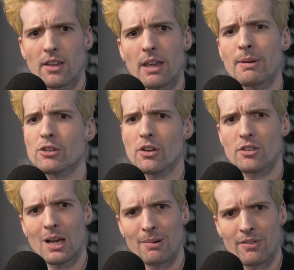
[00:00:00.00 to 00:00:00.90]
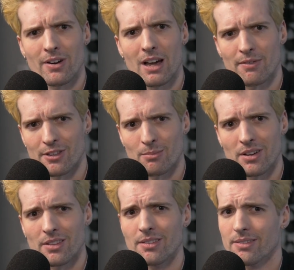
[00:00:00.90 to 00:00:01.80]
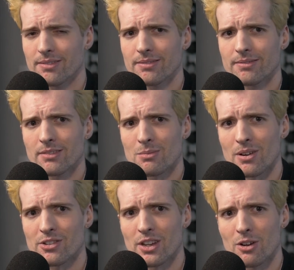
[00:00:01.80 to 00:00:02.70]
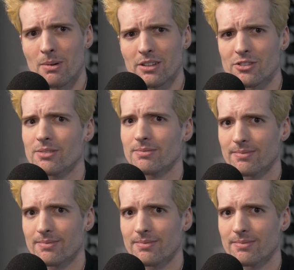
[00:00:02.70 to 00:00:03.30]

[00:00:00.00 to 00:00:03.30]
And make sure you're subbed if you're not for some reason. Appreciate you a bunch.